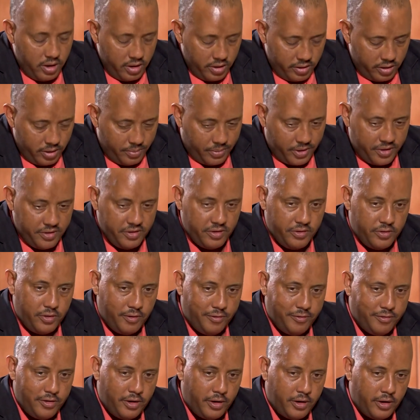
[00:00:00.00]
in the presence
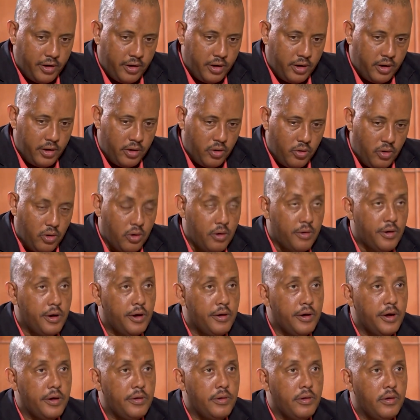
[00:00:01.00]
of
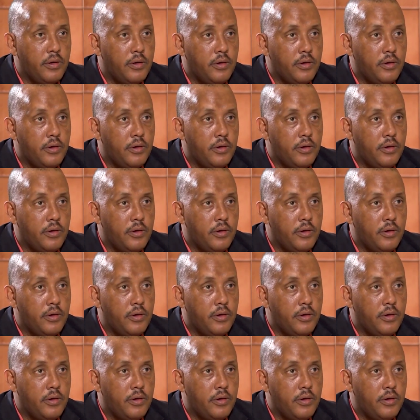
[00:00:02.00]
corona, right?